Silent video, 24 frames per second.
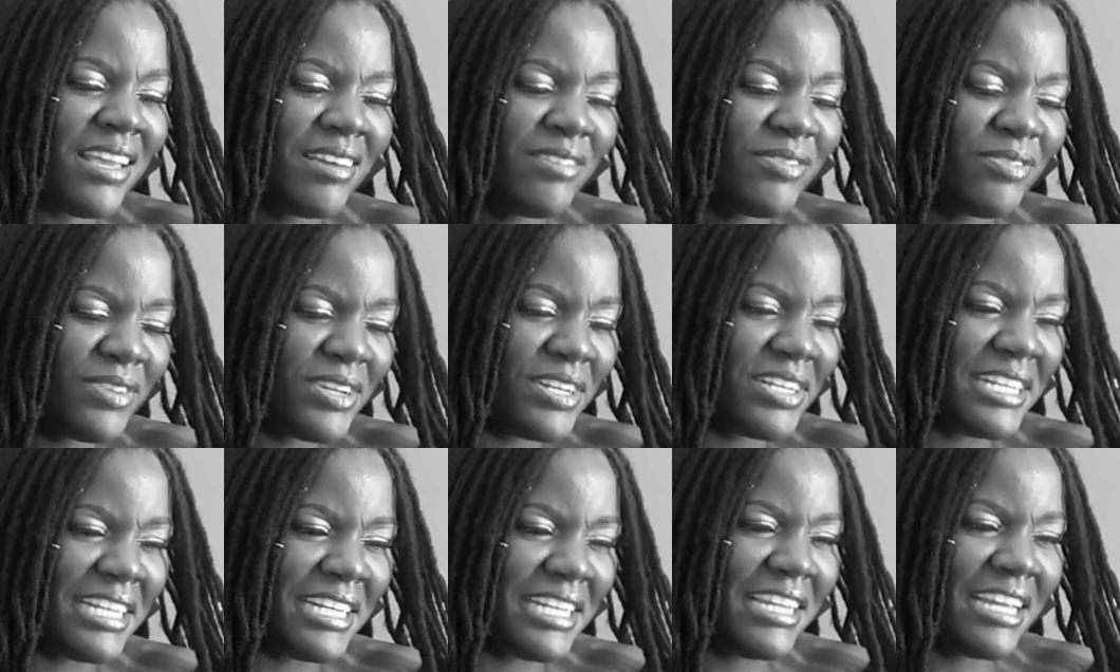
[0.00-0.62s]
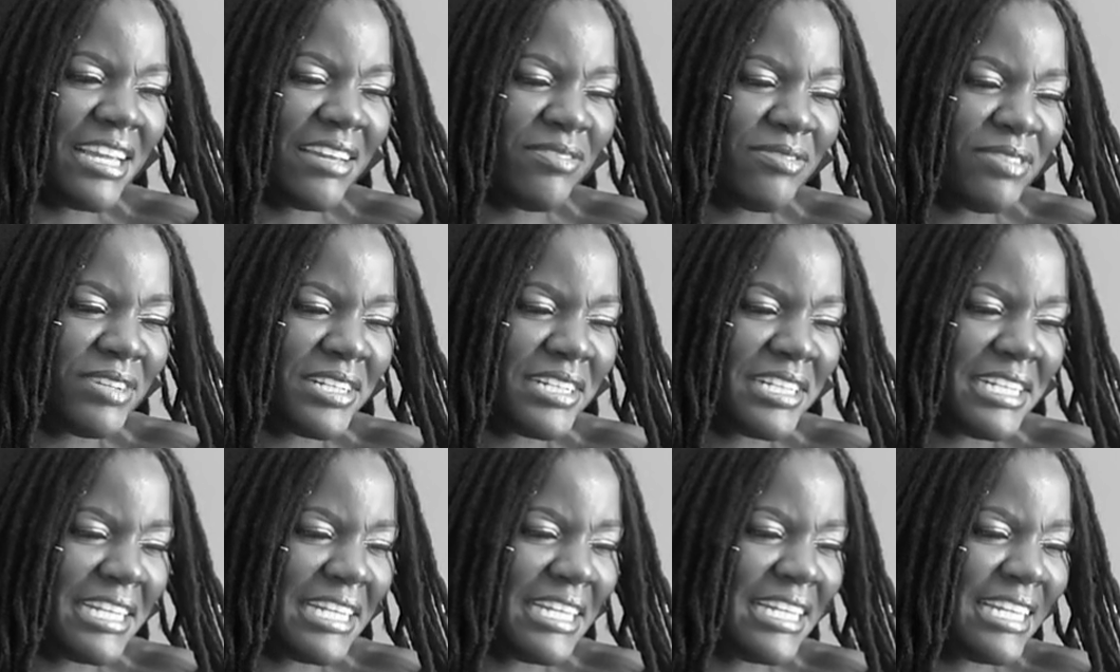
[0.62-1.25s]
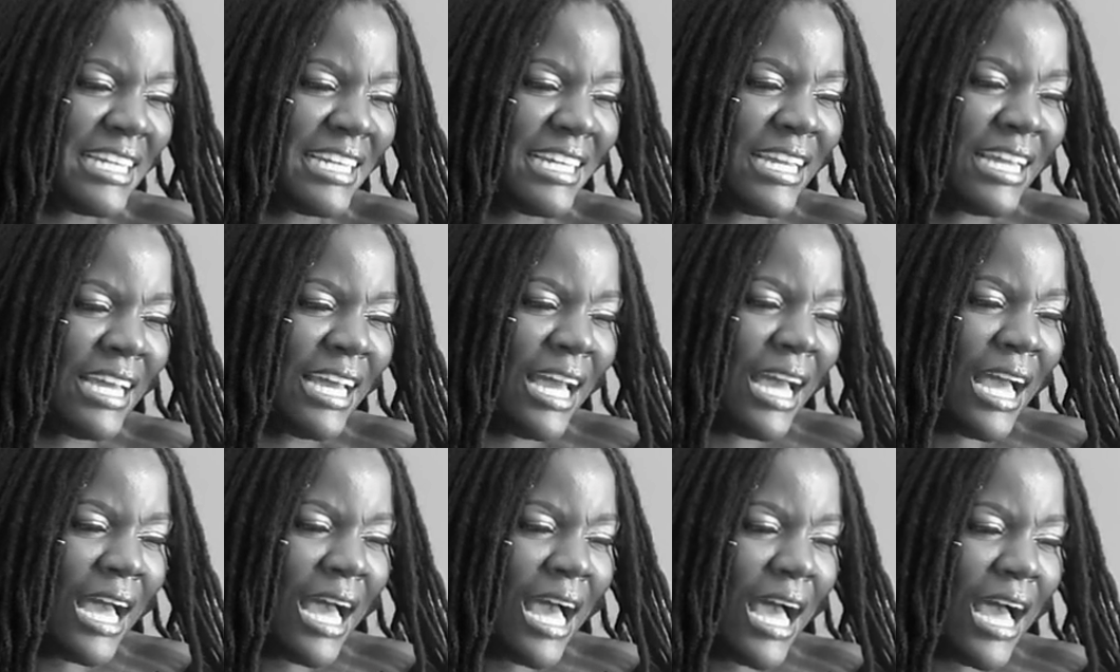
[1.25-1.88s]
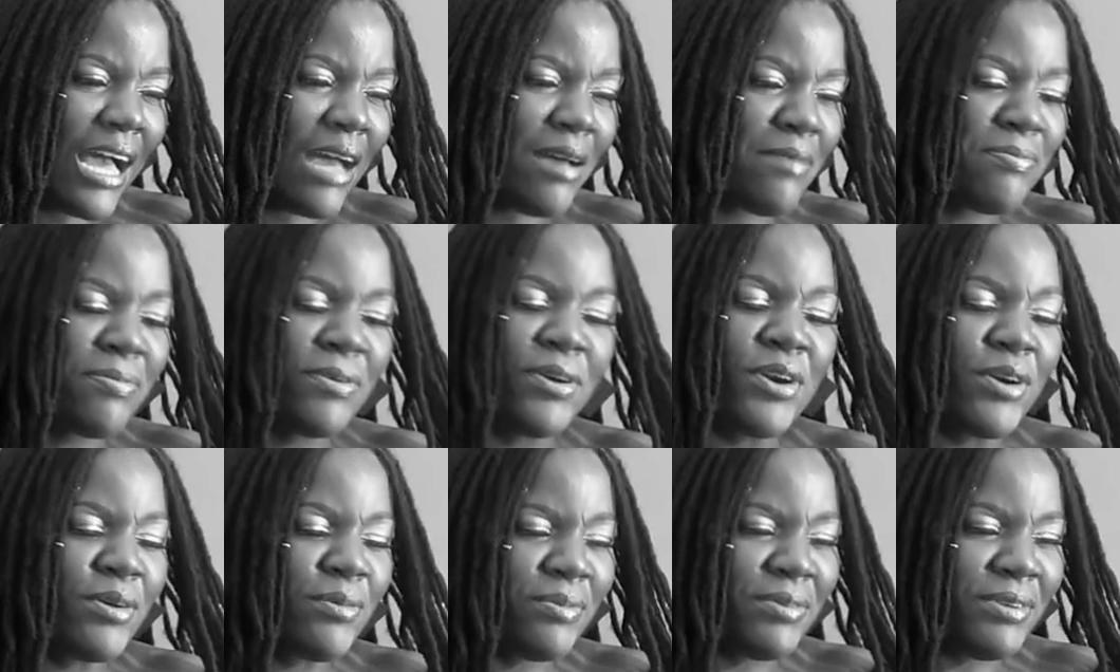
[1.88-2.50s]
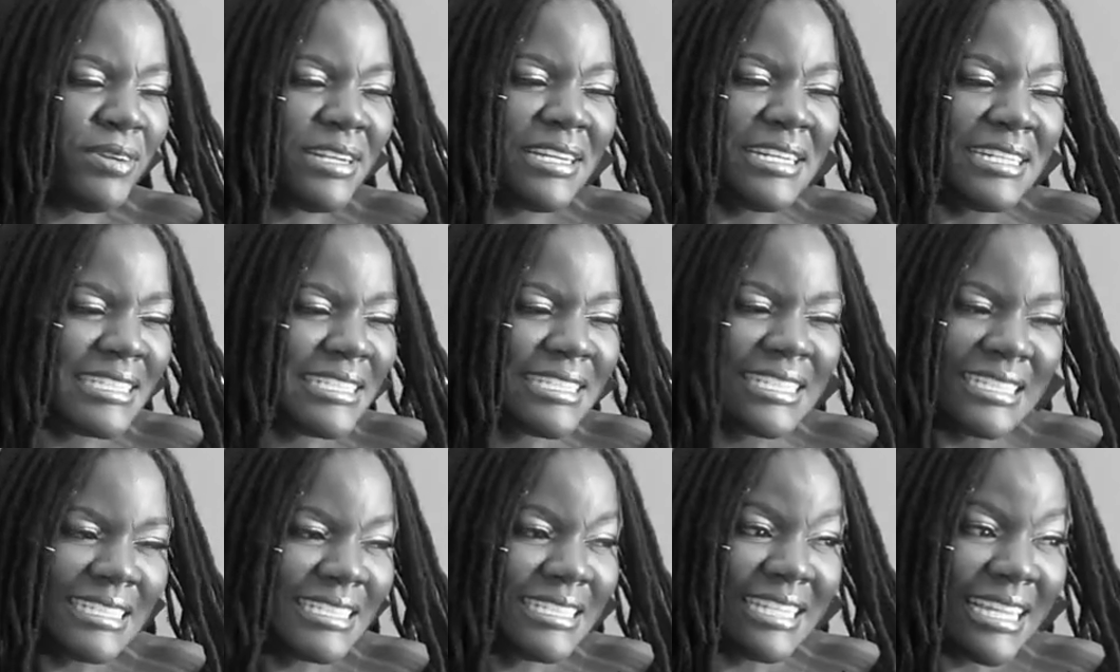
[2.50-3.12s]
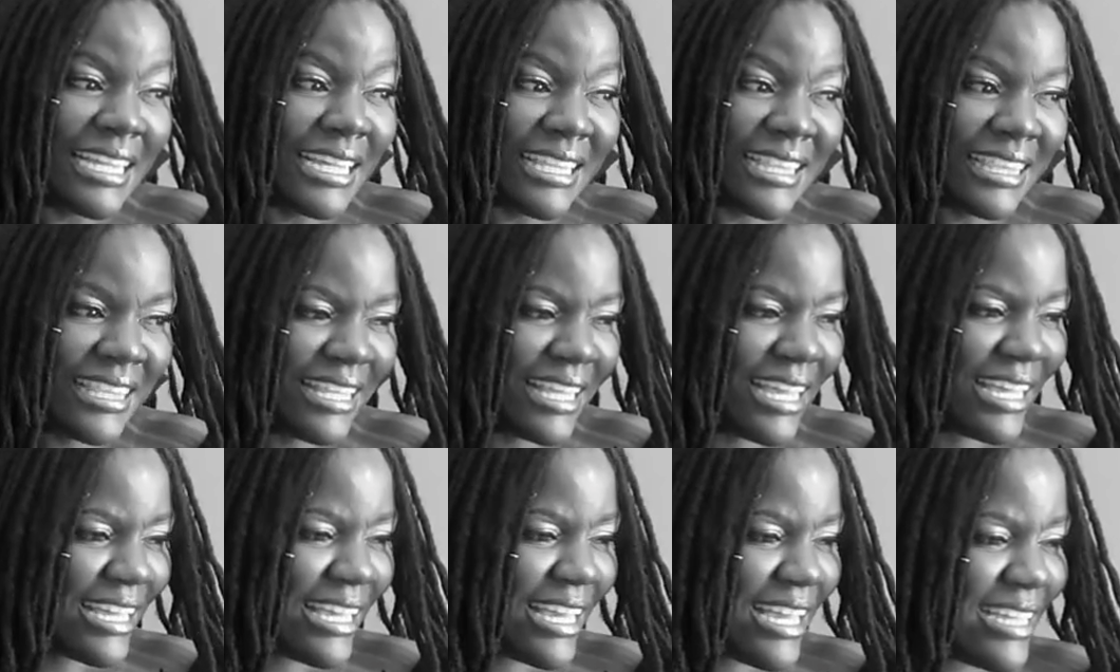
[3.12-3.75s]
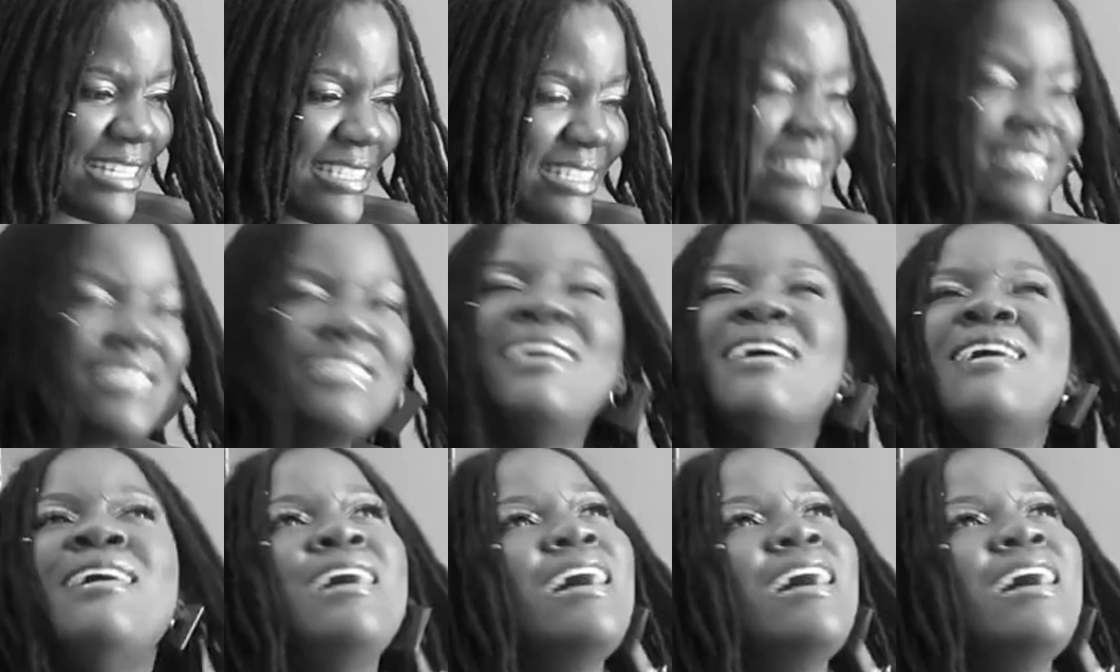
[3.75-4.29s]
a very appropriate to death, I guess.